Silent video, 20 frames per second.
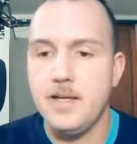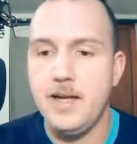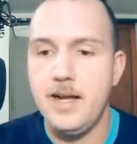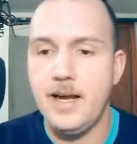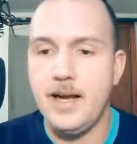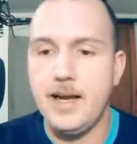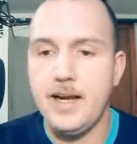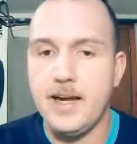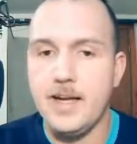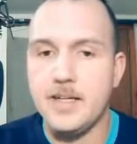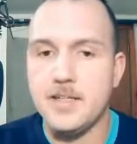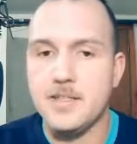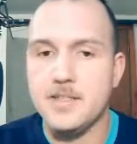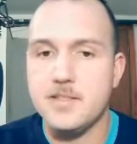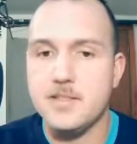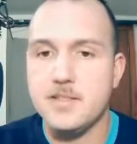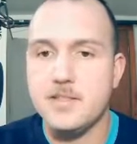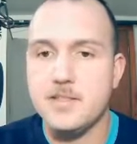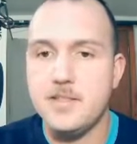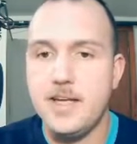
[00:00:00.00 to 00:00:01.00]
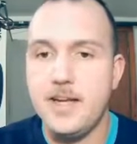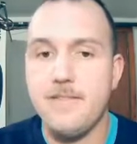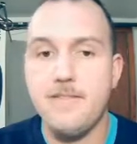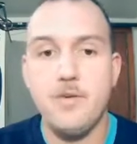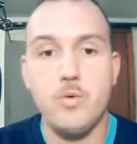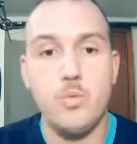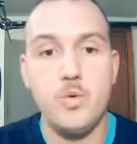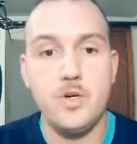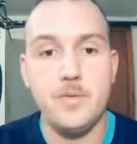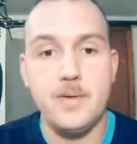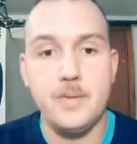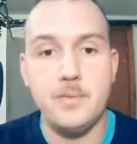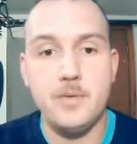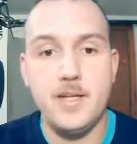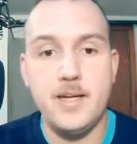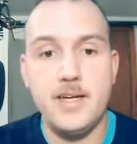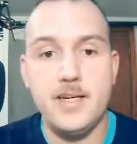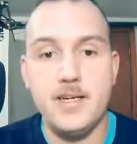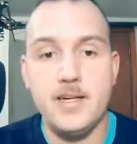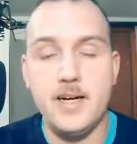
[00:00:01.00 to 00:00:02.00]
And if it will be
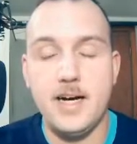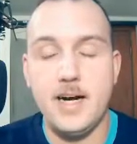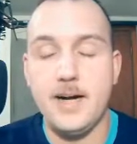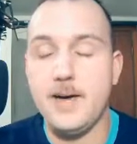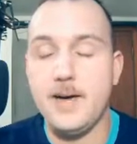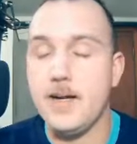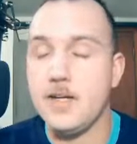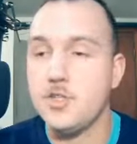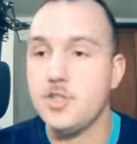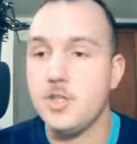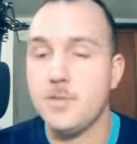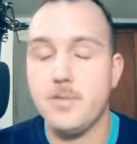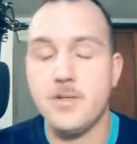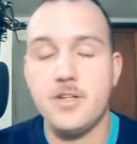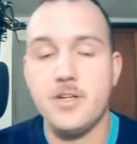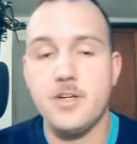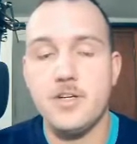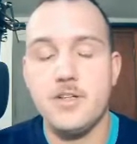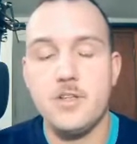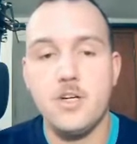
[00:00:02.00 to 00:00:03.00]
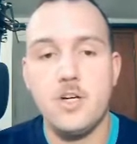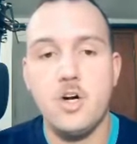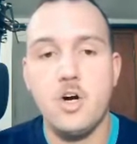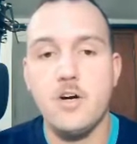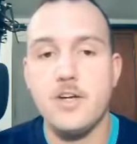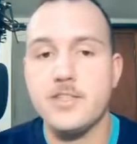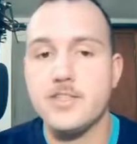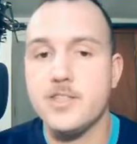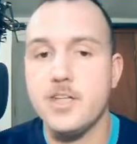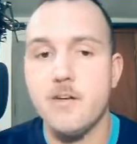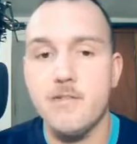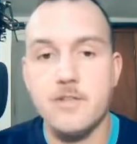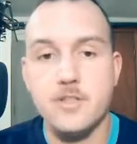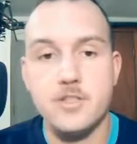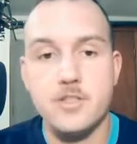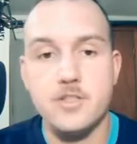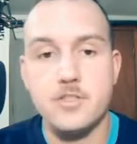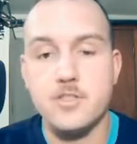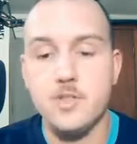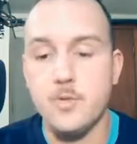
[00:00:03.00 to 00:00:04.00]
played, I'm not sure, but the card itself is
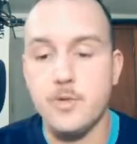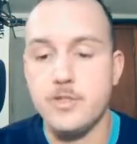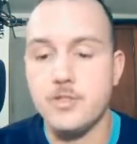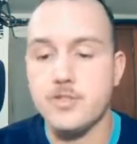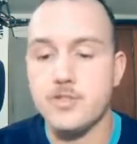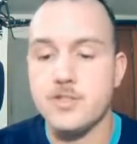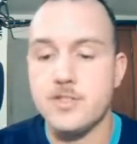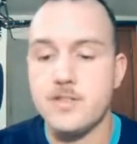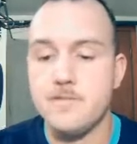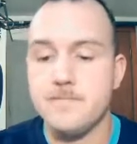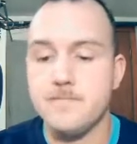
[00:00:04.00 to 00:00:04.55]
just so interesting.